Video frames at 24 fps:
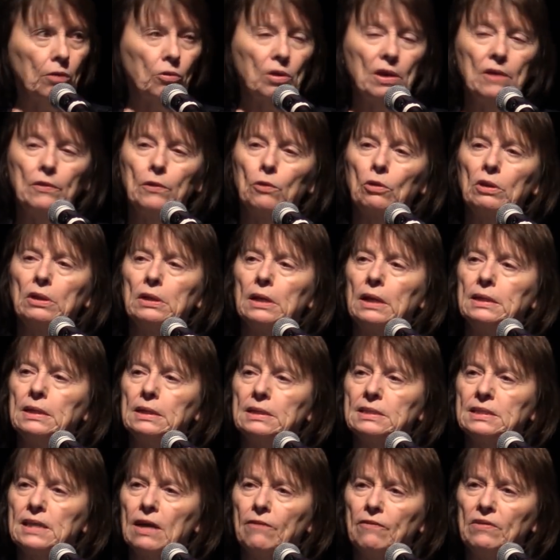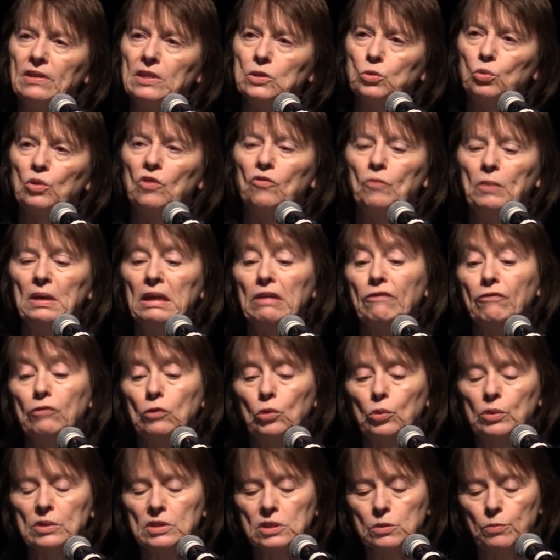okay, in the early 1970s would have been
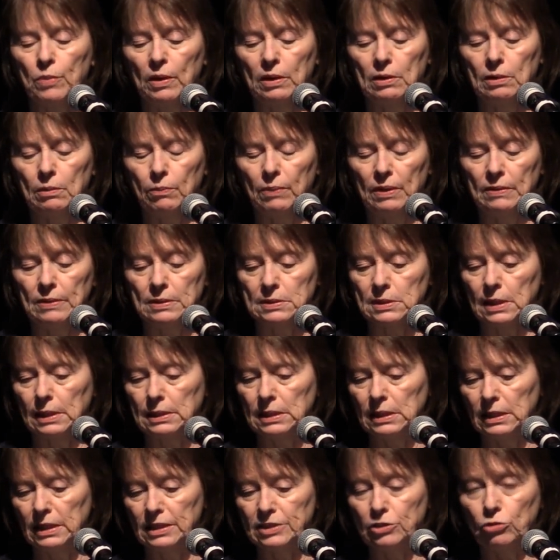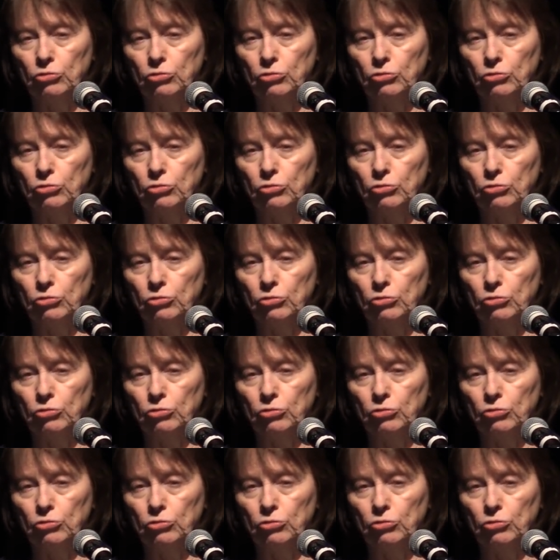influenced by, by these ideas.